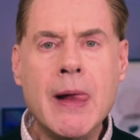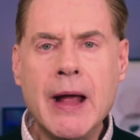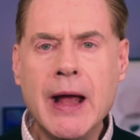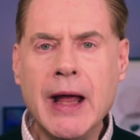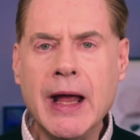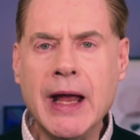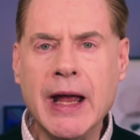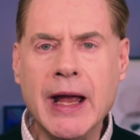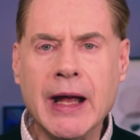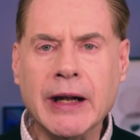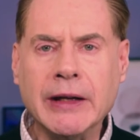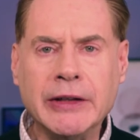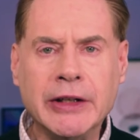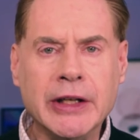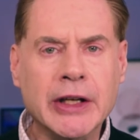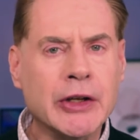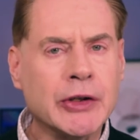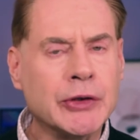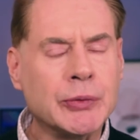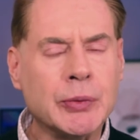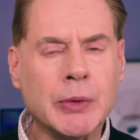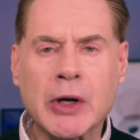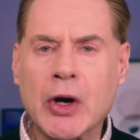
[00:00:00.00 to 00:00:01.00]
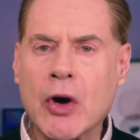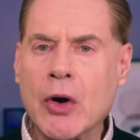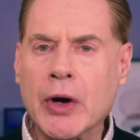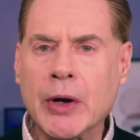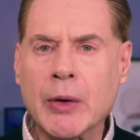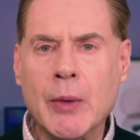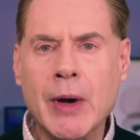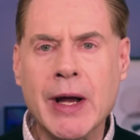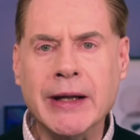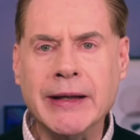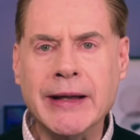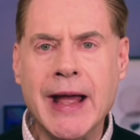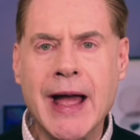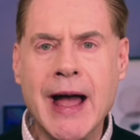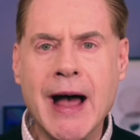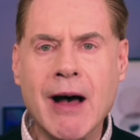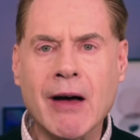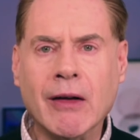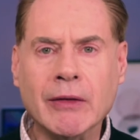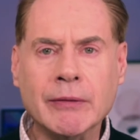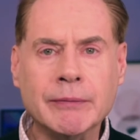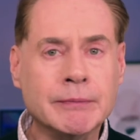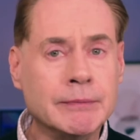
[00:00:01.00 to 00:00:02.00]
and yields were going way
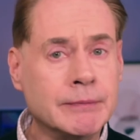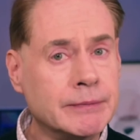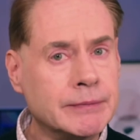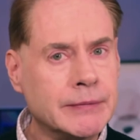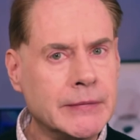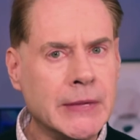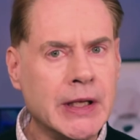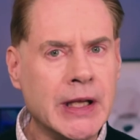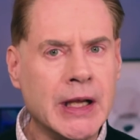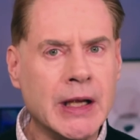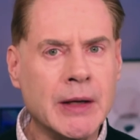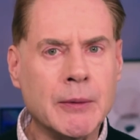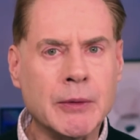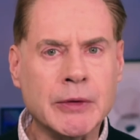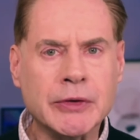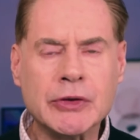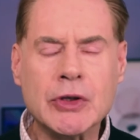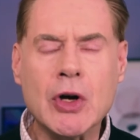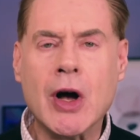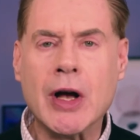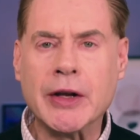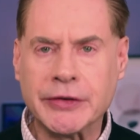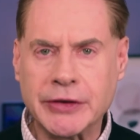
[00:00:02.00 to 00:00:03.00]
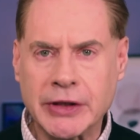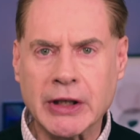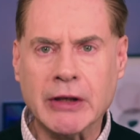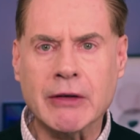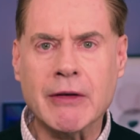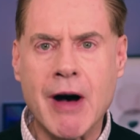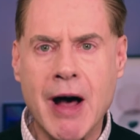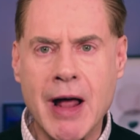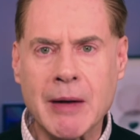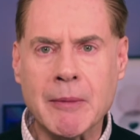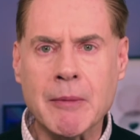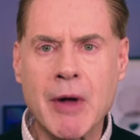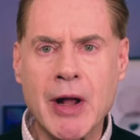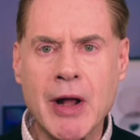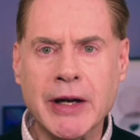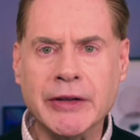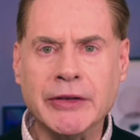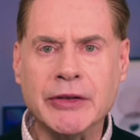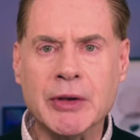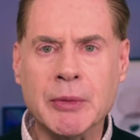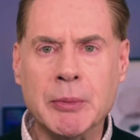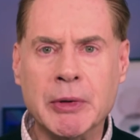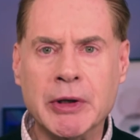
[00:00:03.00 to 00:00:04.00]
down. It was costing a lot of money
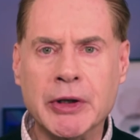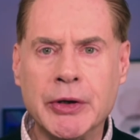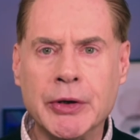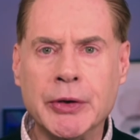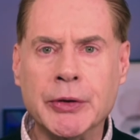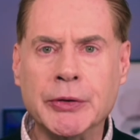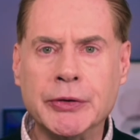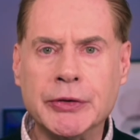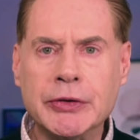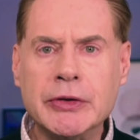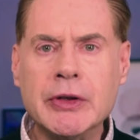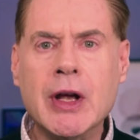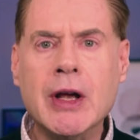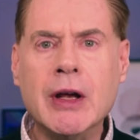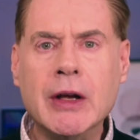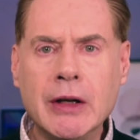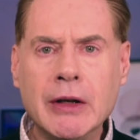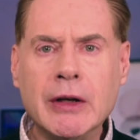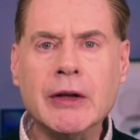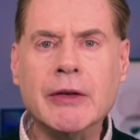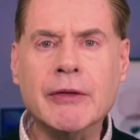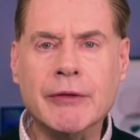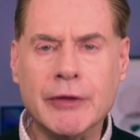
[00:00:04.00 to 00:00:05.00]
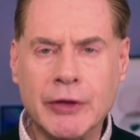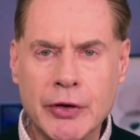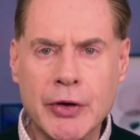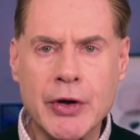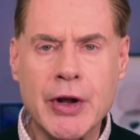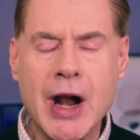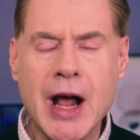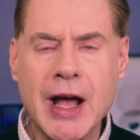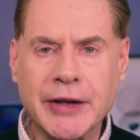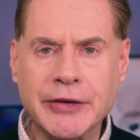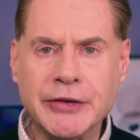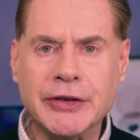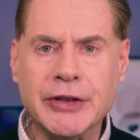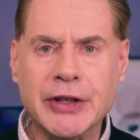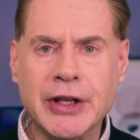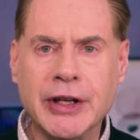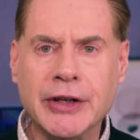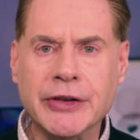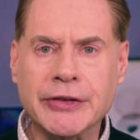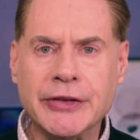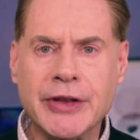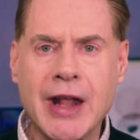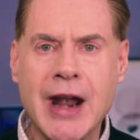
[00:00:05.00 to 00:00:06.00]
to produce good
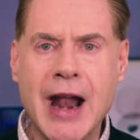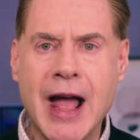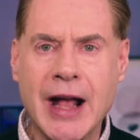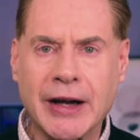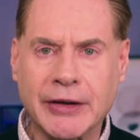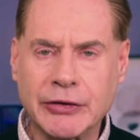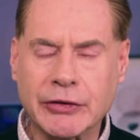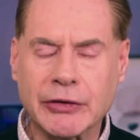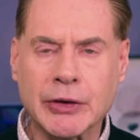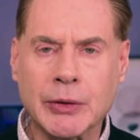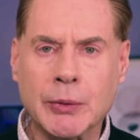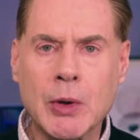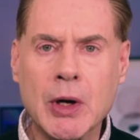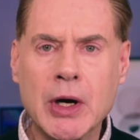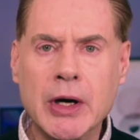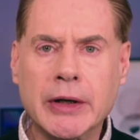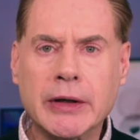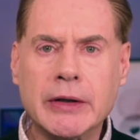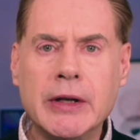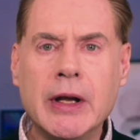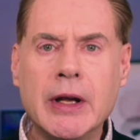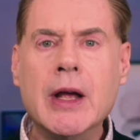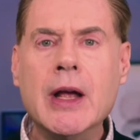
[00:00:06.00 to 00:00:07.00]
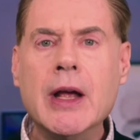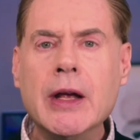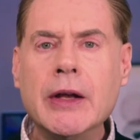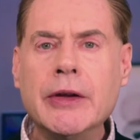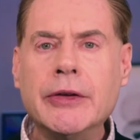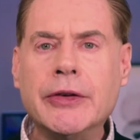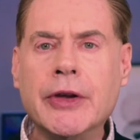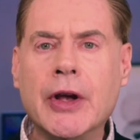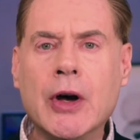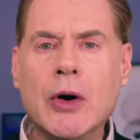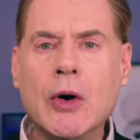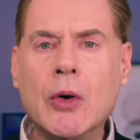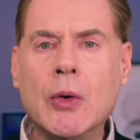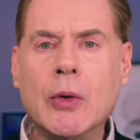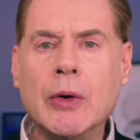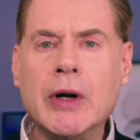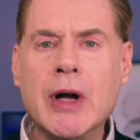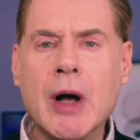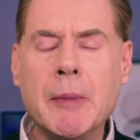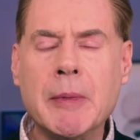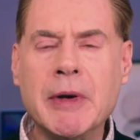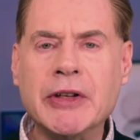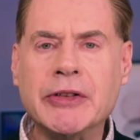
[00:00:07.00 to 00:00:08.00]
ICs that actually worked. So
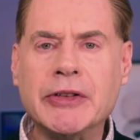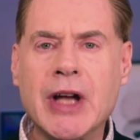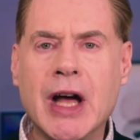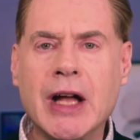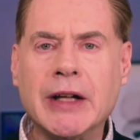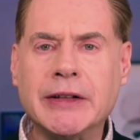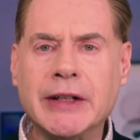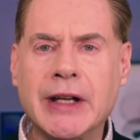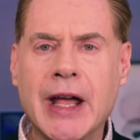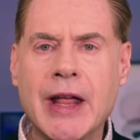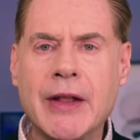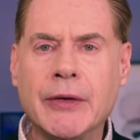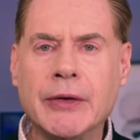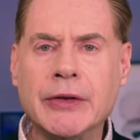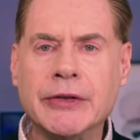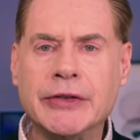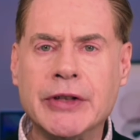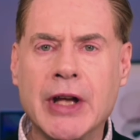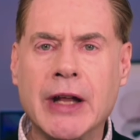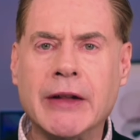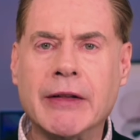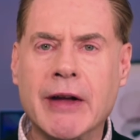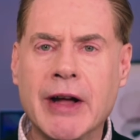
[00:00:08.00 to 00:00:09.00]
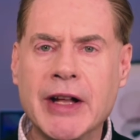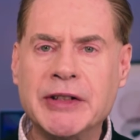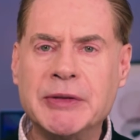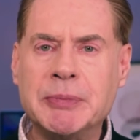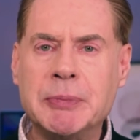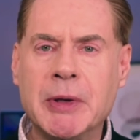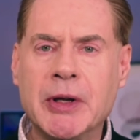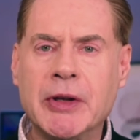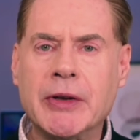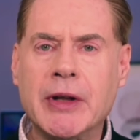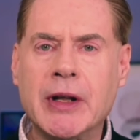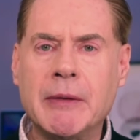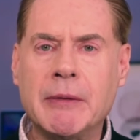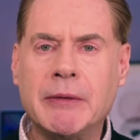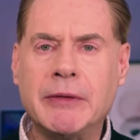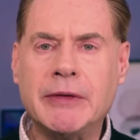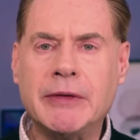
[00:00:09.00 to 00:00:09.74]
companies got together and said, let's build a